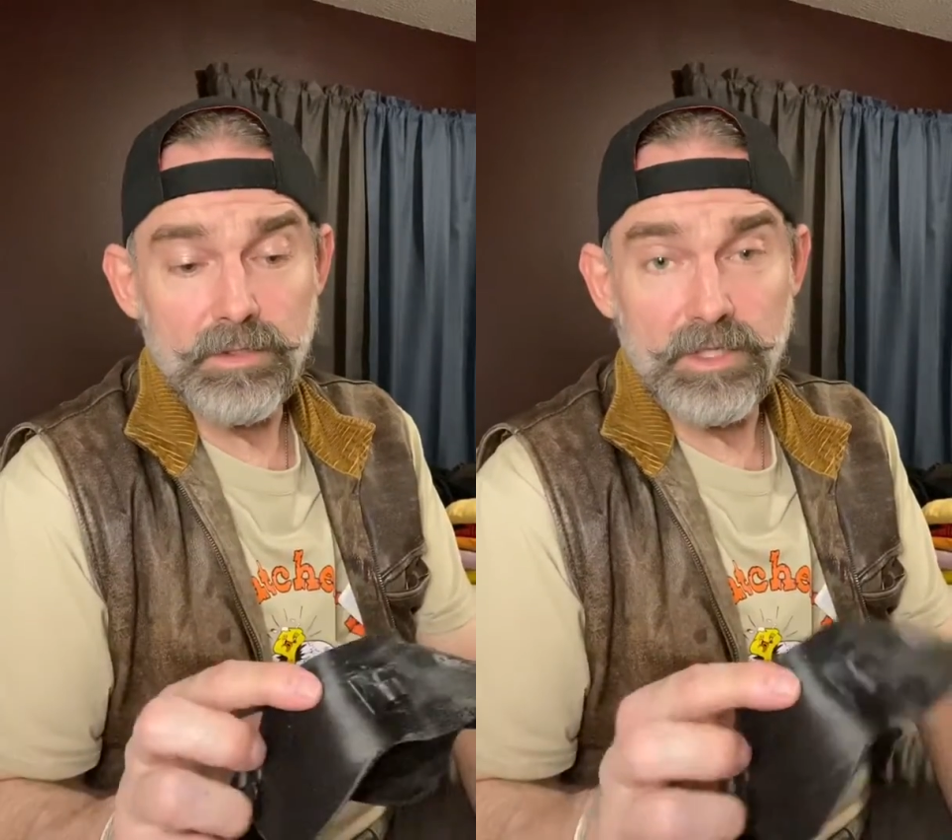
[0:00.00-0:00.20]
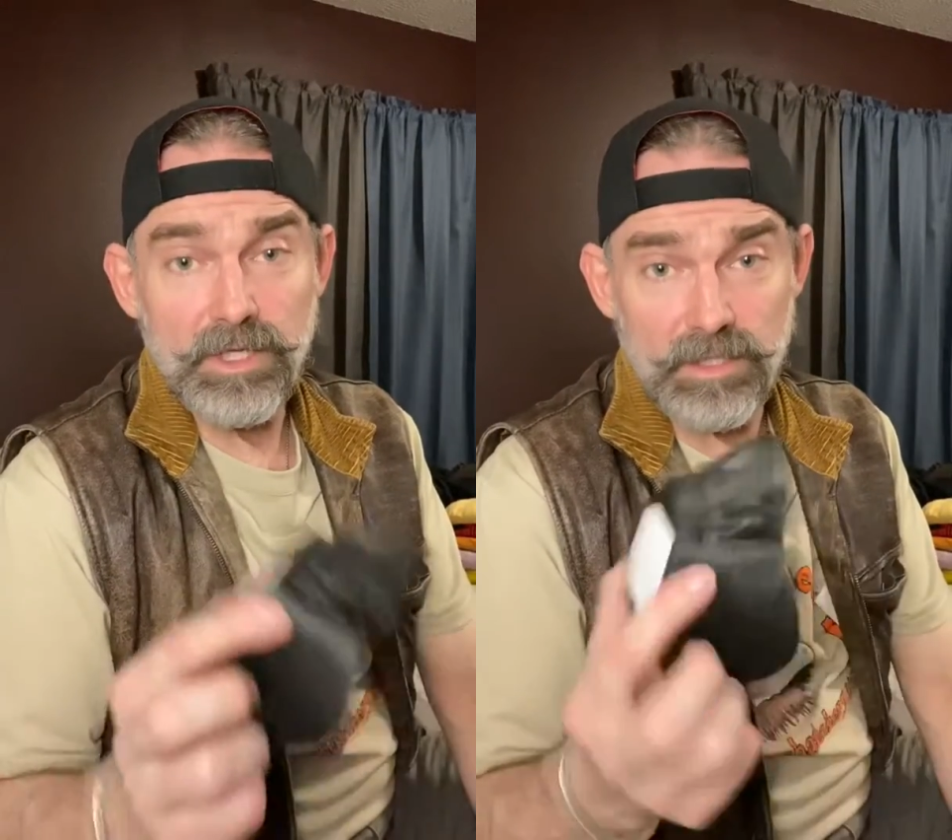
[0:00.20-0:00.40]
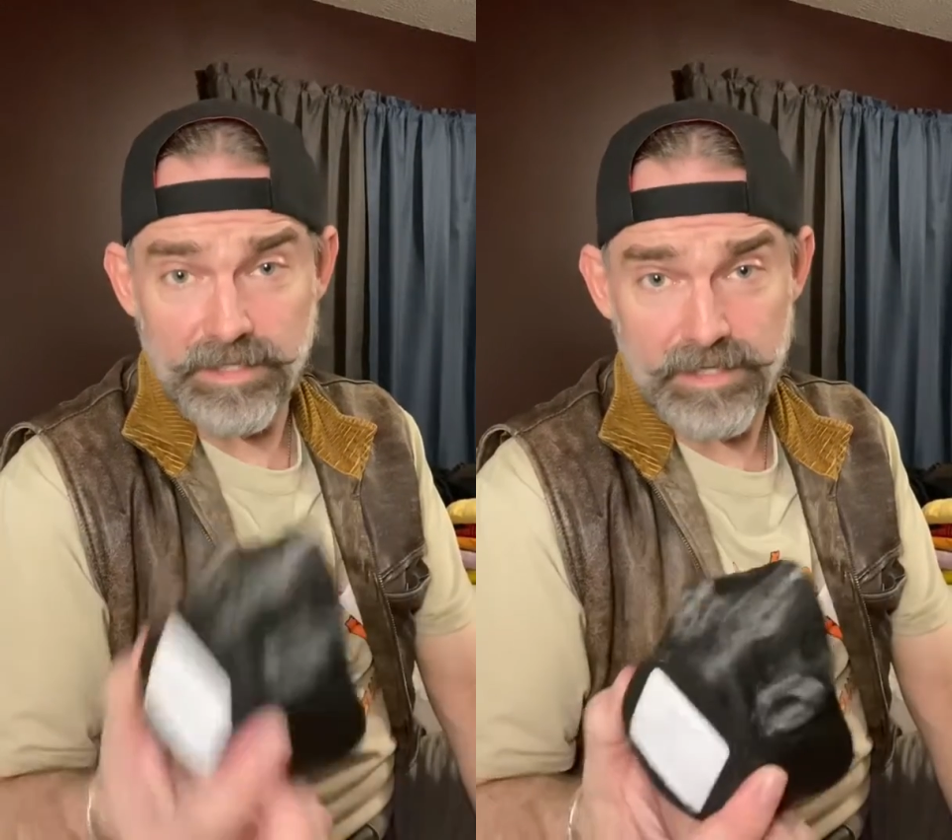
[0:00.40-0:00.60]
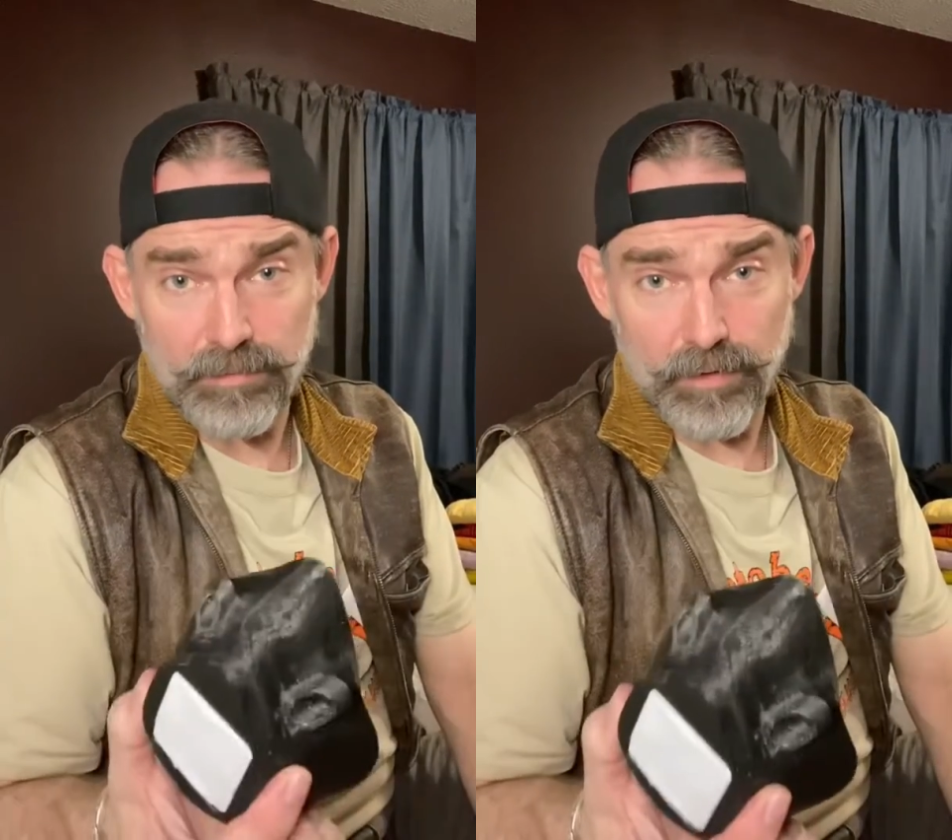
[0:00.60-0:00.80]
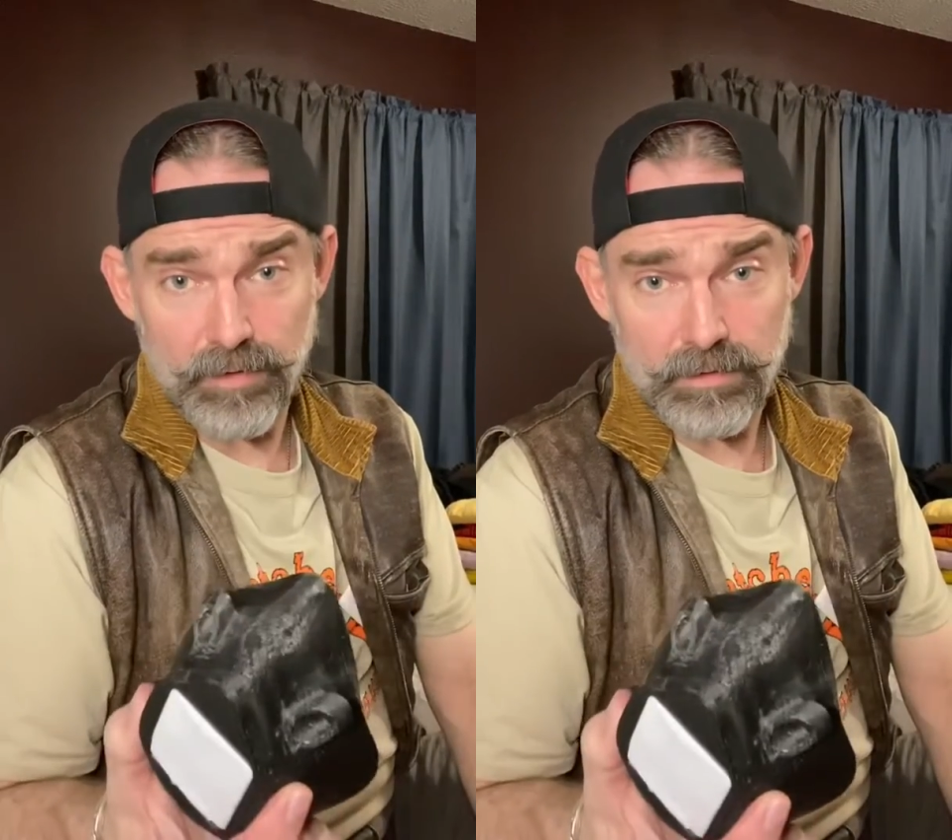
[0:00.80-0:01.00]

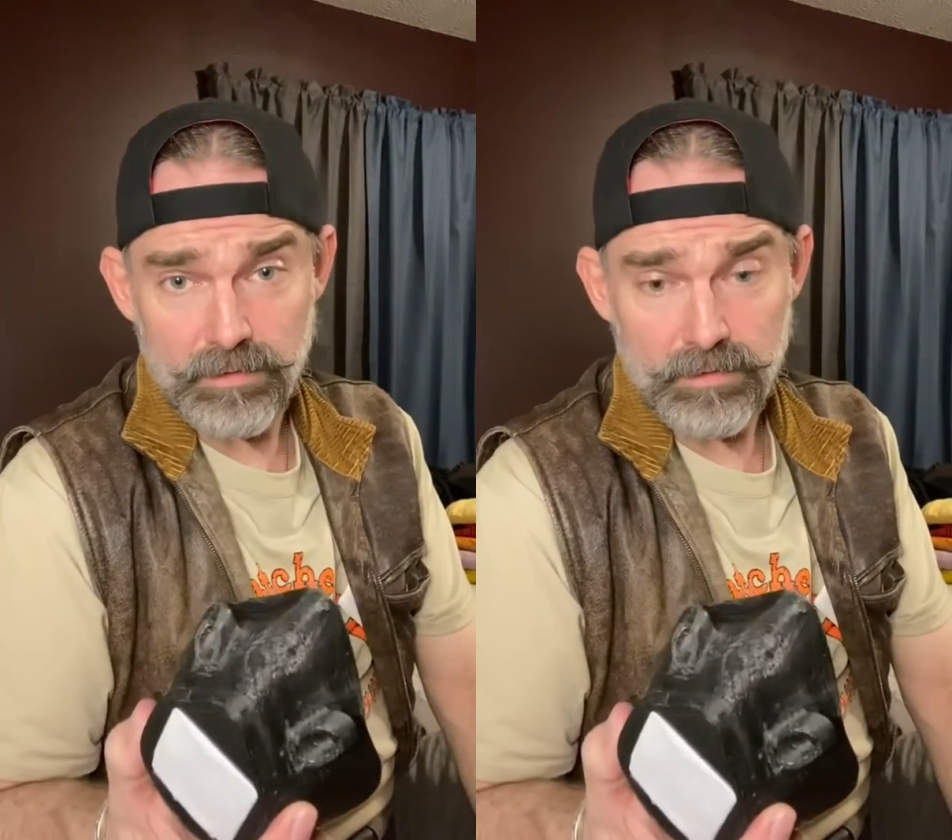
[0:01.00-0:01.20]
cleanable